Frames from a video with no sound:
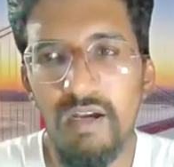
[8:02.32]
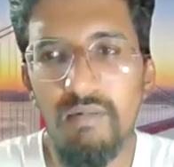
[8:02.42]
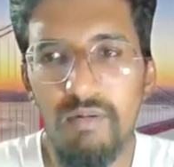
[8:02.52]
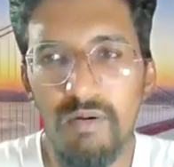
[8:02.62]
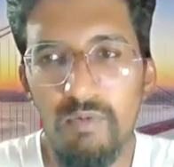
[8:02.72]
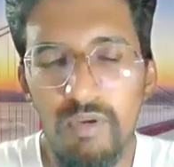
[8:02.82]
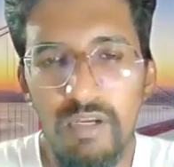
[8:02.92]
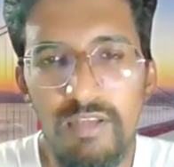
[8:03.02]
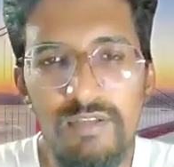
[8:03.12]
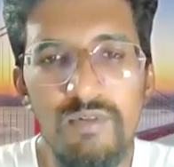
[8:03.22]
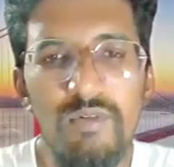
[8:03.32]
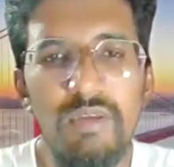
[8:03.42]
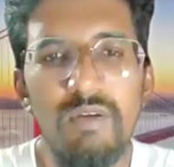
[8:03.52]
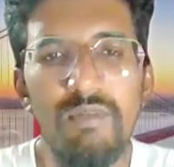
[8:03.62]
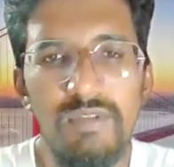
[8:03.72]
Could you let us
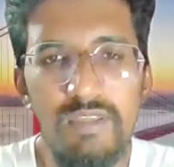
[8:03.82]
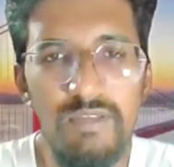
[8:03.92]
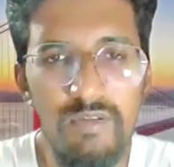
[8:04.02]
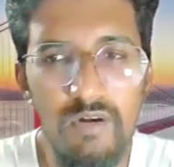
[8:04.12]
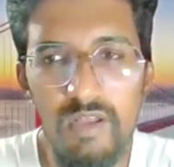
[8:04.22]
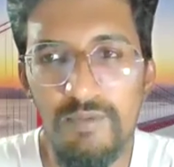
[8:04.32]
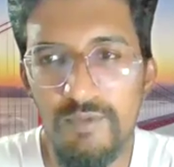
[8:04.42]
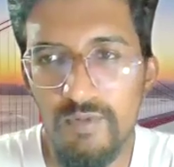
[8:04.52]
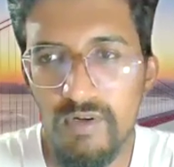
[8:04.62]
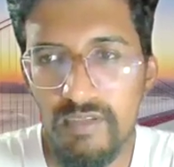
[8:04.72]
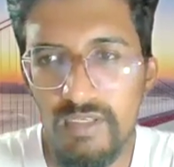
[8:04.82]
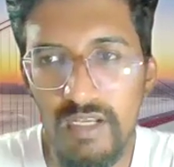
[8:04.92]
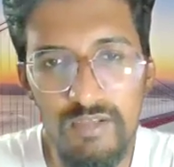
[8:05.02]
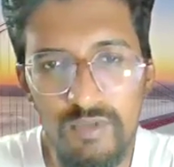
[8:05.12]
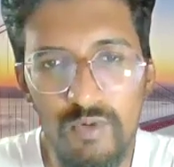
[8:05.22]
know, since a lot of
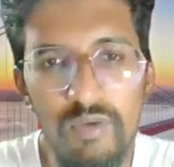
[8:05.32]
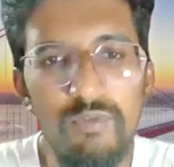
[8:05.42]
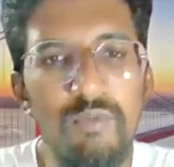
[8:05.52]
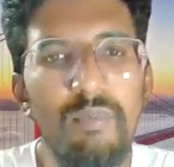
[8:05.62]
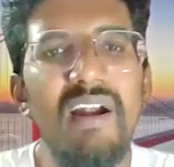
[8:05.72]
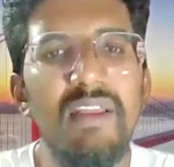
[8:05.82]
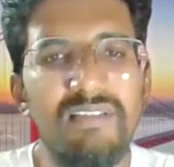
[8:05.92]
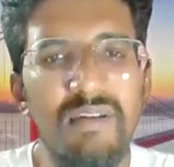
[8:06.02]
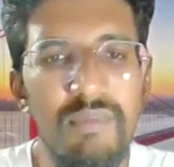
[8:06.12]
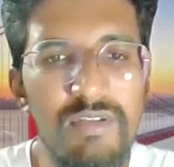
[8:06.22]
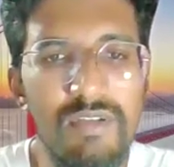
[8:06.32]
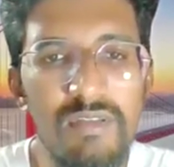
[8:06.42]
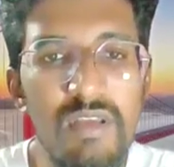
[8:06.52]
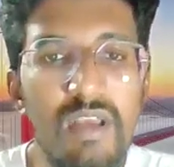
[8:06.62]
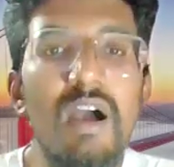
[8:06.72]
students are also going through BAAT
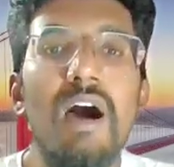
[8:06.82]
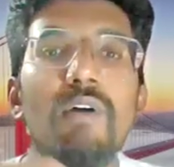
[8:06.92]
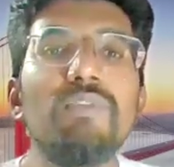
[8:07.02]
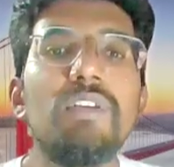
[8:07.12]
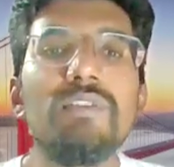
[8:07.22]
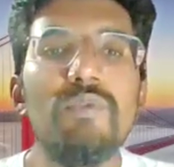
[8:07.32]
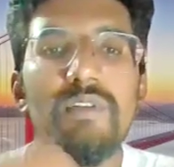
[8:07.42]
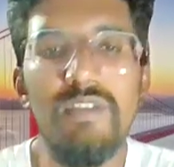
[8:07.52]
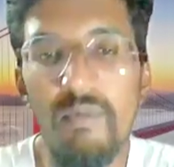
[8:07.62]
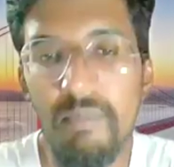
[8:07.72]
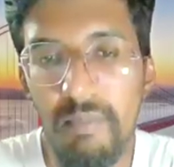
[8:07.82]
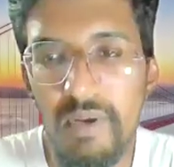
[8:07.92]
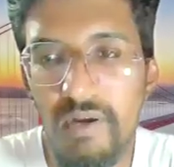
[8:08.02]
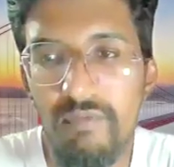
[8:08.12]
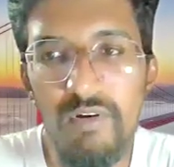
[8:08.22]
examinations, how these students are
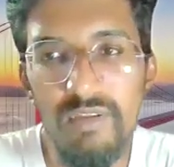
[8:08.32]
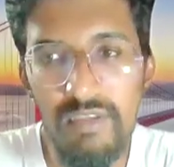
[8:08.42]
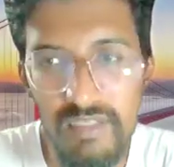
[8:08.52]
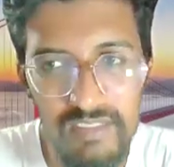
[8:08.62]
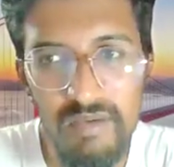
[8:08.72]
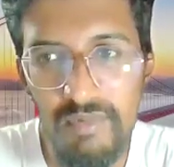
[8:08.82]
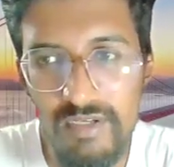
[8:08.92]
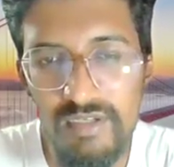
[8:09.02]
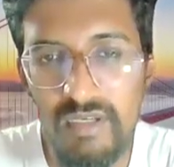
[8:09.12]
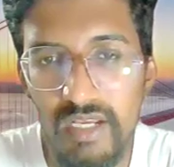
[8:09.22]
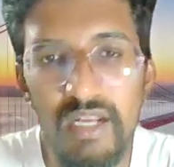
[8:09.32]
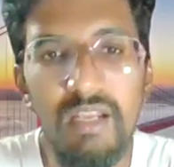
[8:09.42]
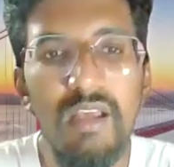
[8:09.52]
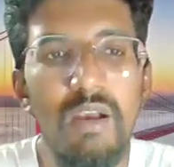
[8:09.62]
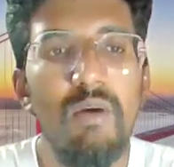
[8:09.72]
prepared for this
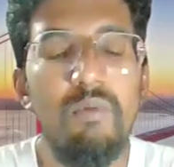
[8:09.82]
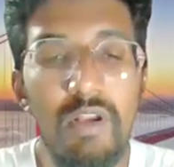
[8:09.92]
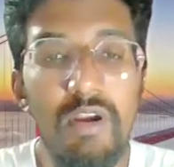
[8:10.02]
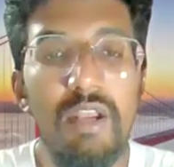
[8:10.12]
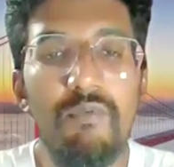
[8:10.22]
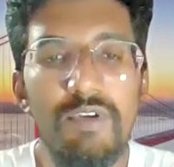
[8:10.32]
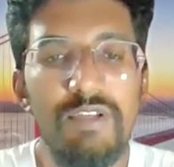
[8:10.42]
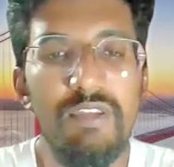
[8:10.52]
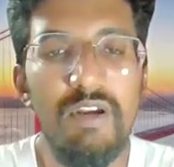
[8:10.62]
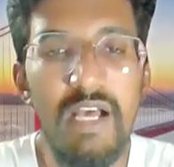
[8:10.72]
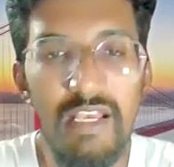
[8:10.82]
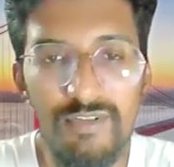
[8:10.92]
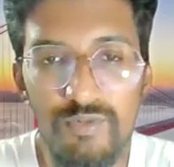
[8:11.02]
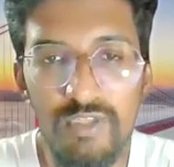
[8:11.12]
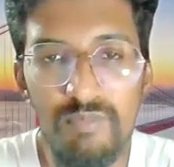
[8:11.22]
examination and what kind of question they're
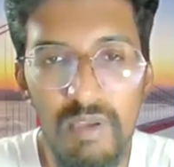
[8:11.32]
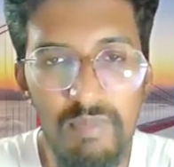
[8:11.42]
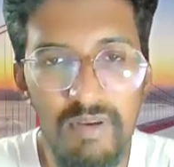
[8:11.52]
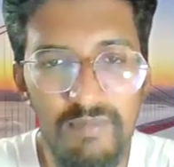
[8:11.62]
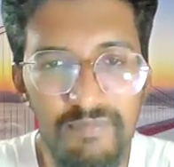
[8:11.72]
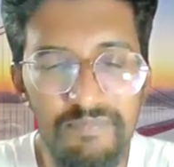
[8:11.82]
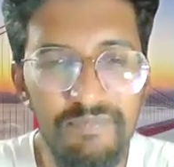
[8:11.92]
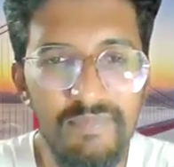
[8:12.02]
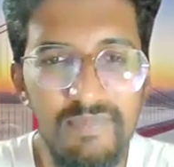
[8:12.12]
asked to these people?